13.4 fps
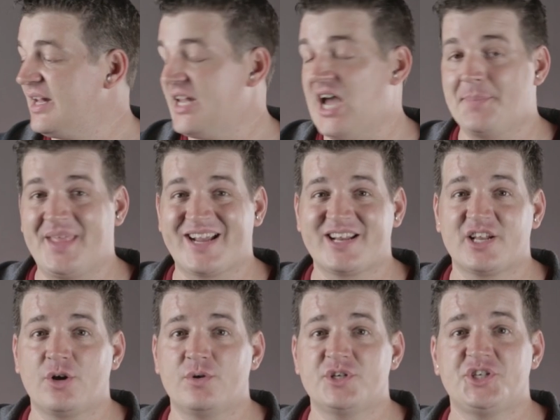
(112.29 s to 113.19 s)
Now, I'm not going
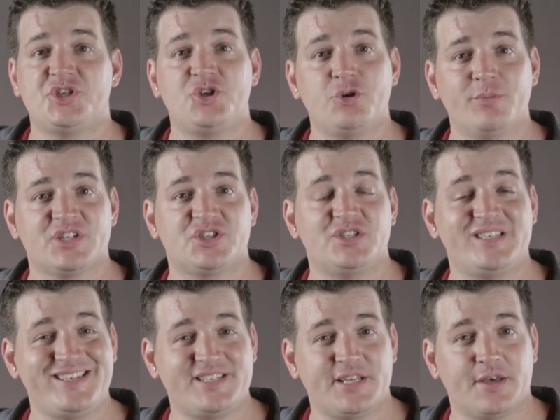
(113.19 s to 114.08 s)
to go into too much
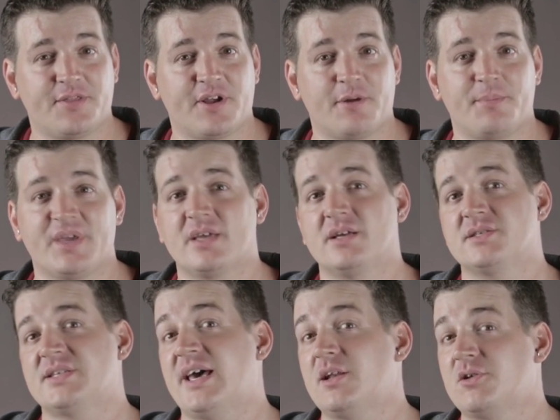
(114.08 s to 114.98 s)
detail there
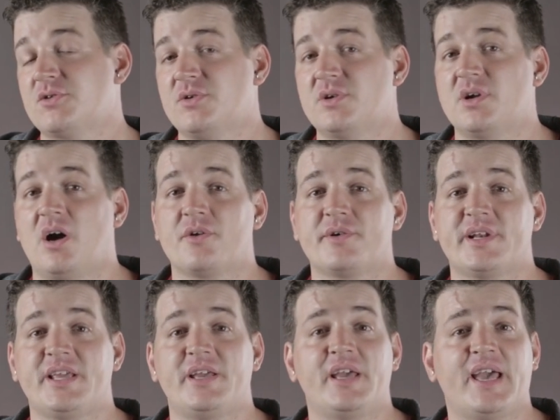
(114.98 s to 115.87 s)
because Edelkrone
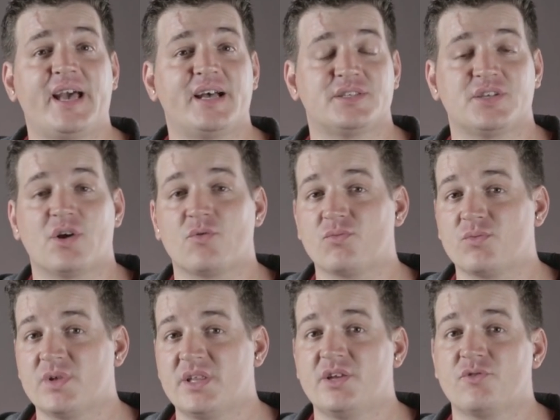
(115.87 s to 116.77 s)
already has a
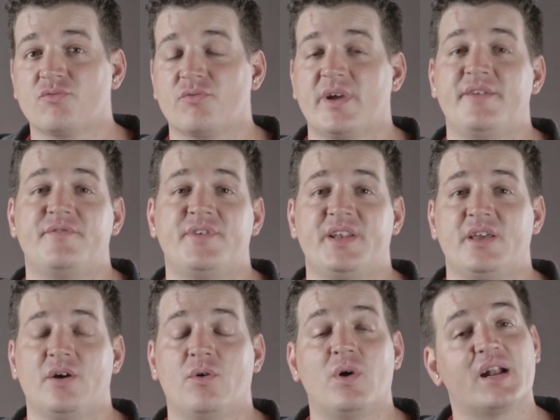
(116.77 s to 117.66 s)
really great
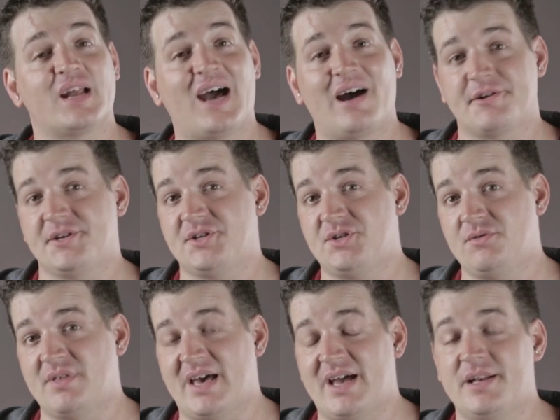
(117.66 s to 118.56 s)
video on how to
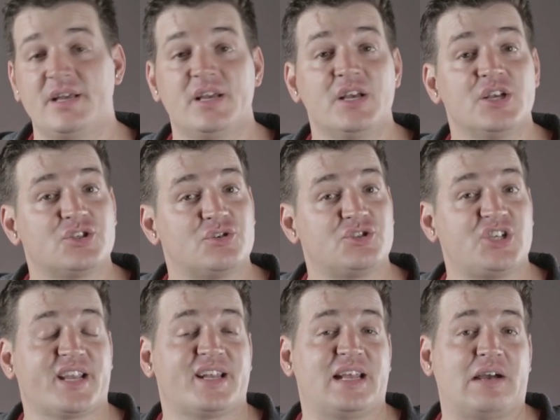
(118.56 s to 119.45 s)
do that. So
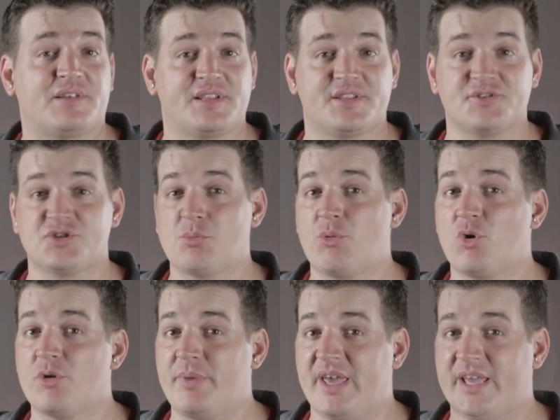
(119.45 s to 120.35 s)
check it out at their
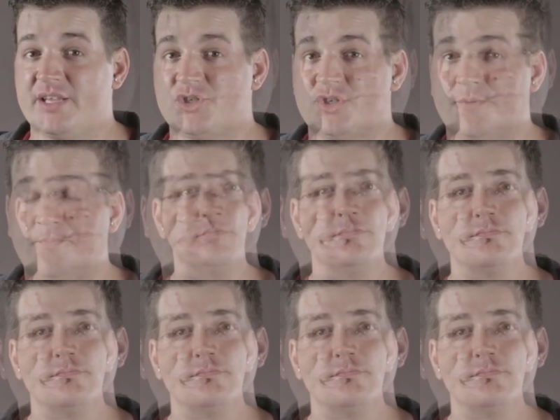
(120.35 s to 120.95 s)
support page.